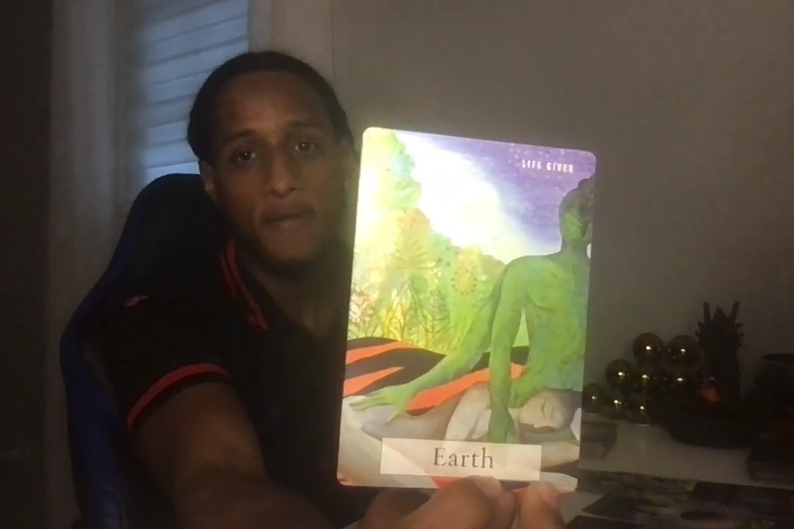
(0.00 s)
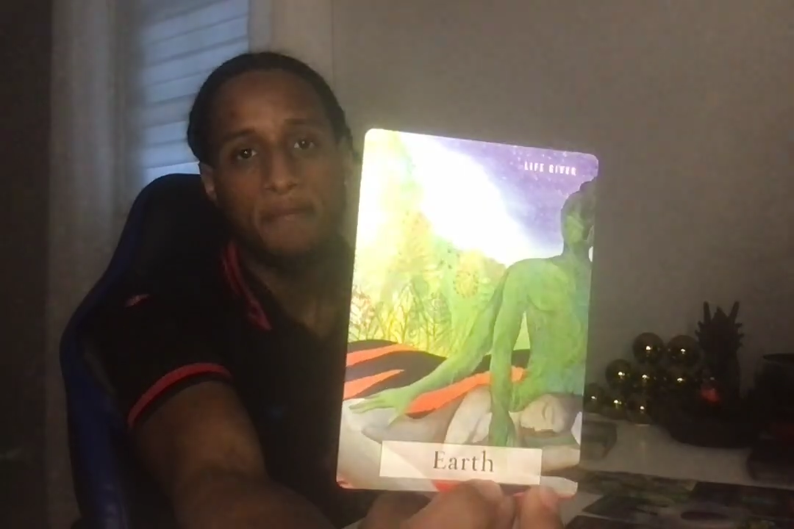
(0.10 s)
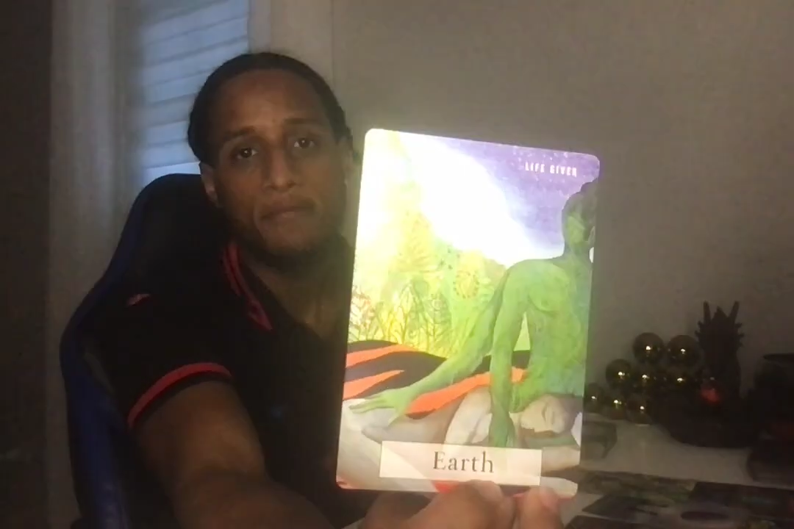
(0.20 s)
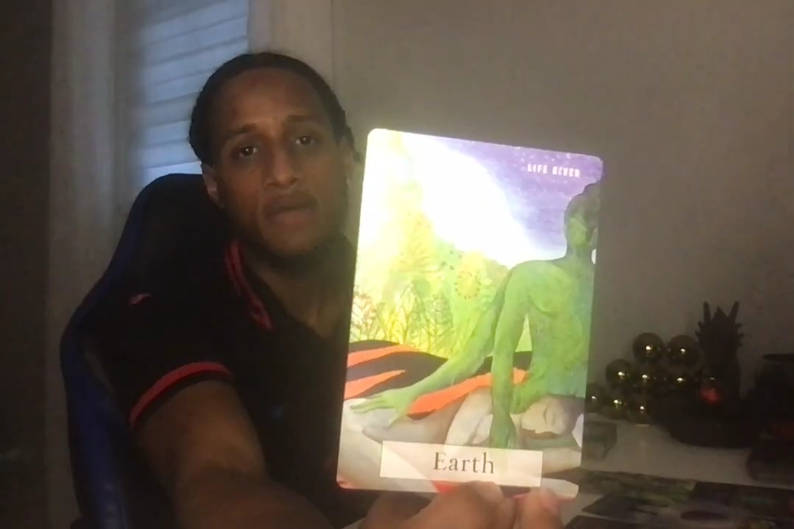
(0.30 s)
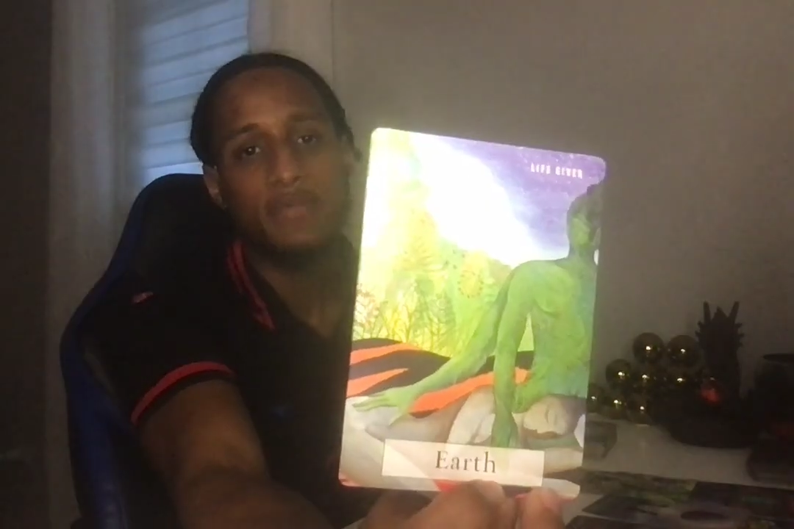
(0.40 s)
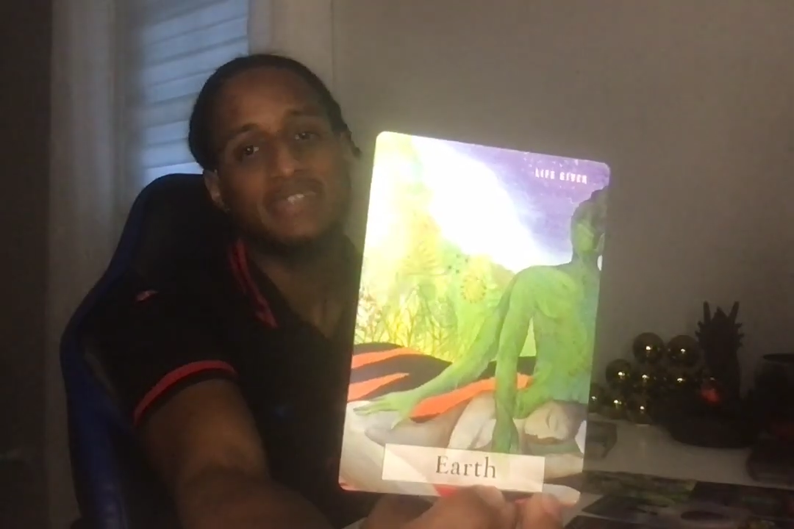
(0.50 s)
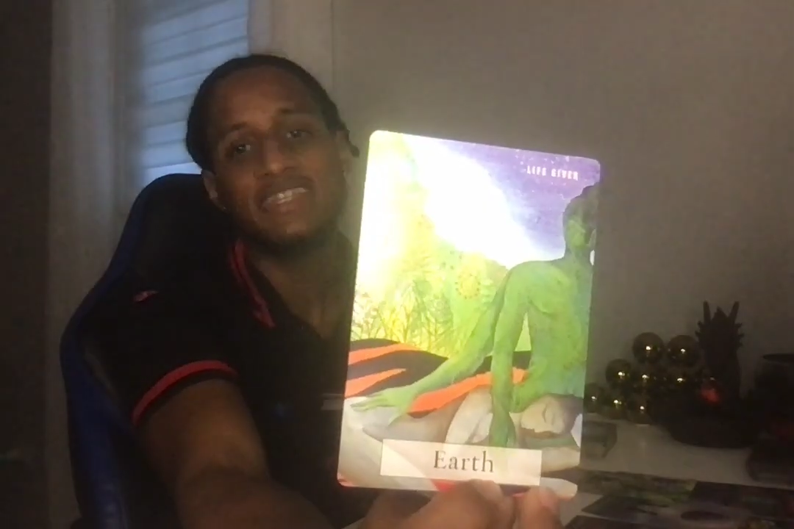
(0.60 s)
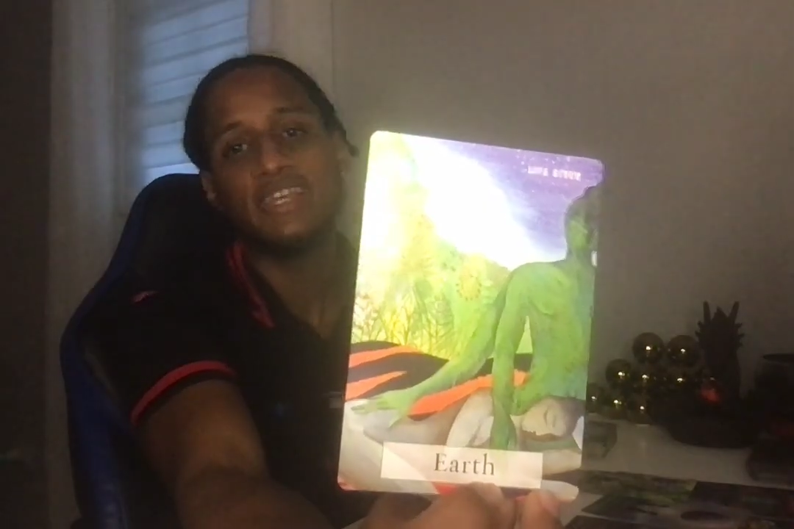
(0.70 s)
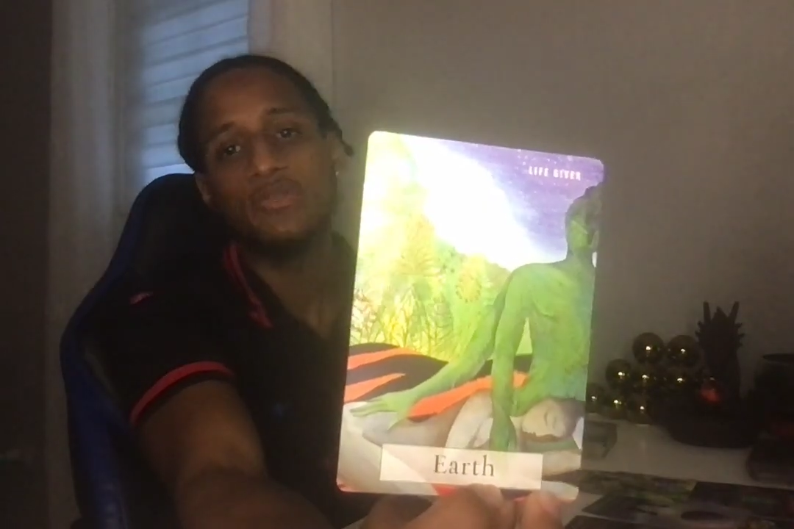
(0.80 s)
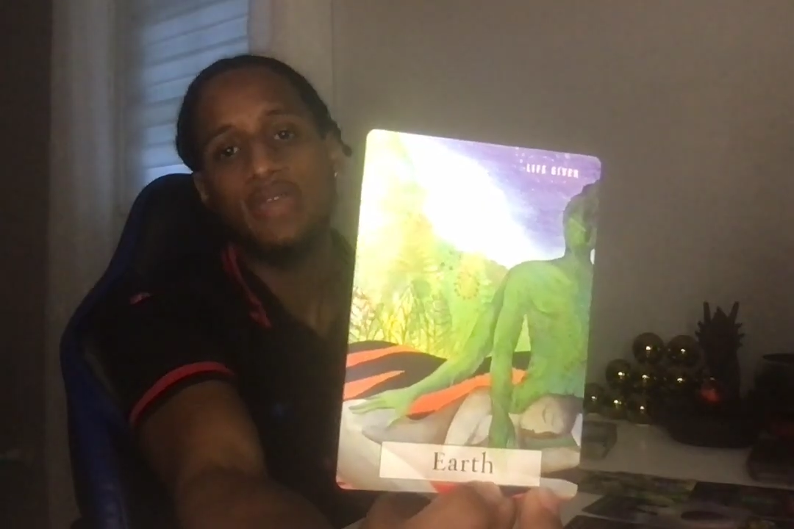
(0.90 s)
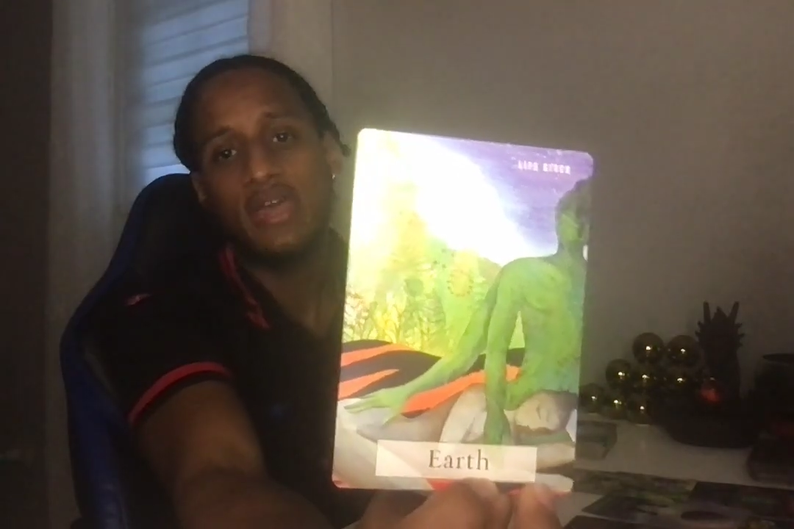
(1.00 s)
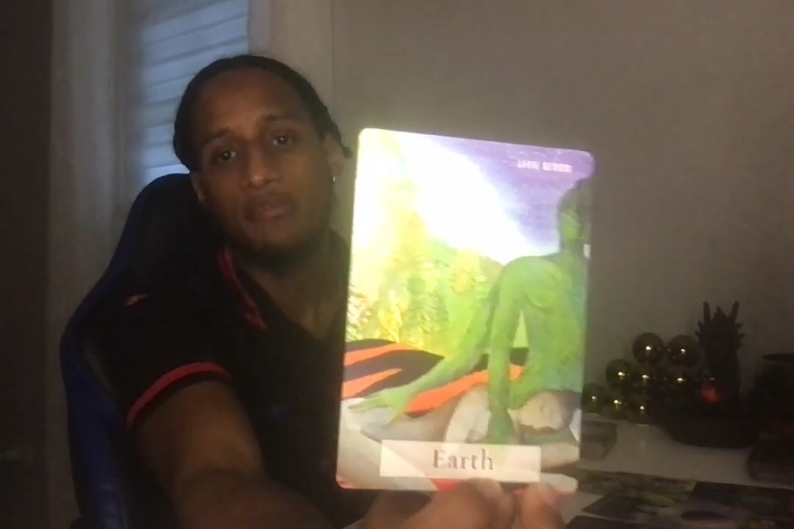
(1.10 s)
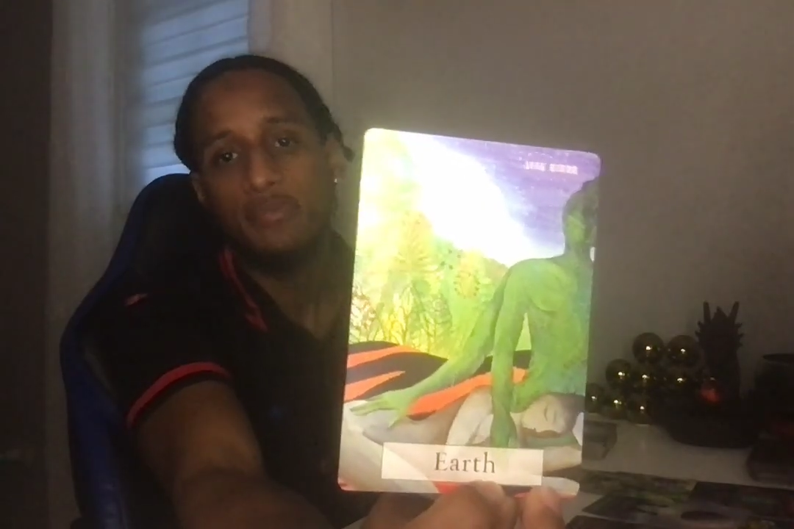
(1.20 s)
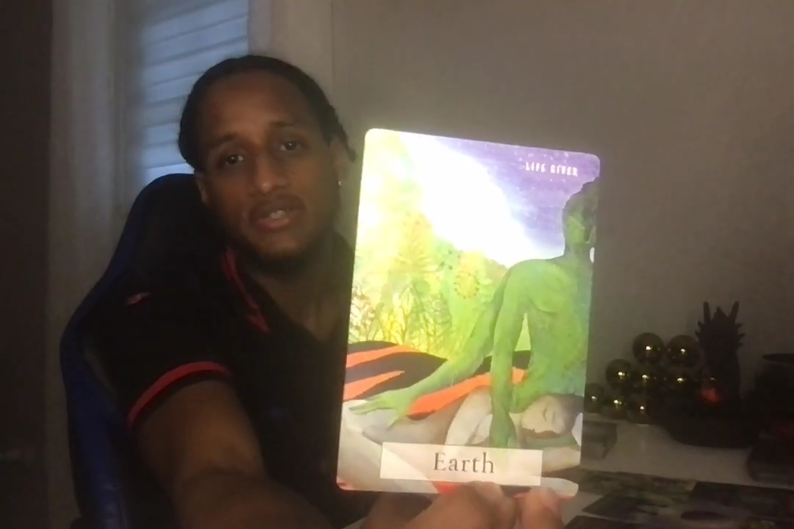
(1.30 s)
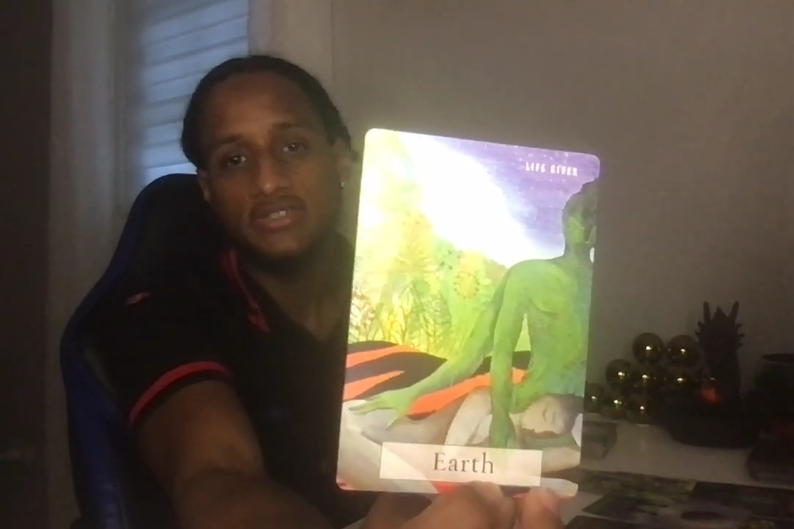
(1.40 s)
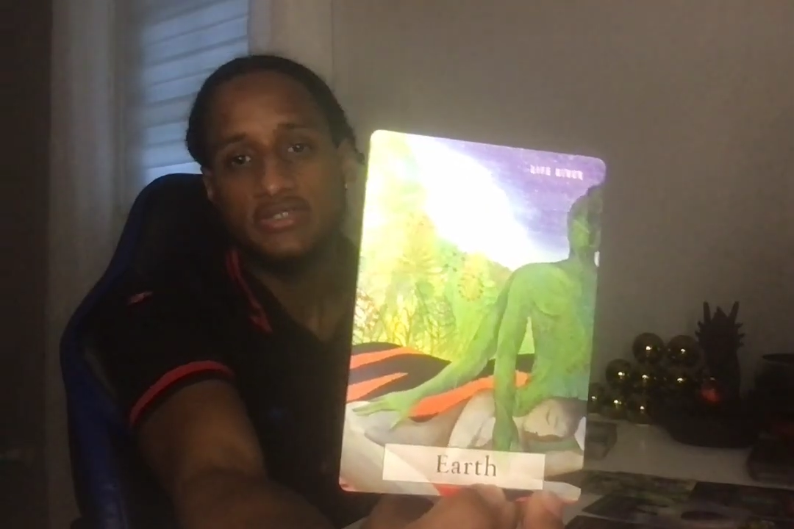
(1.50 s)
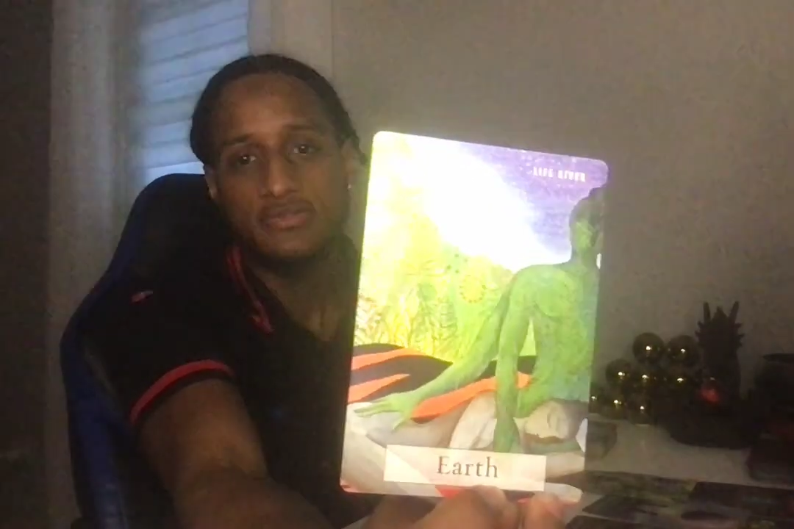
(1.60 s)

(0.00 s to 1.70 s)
I'm not saying you can't punch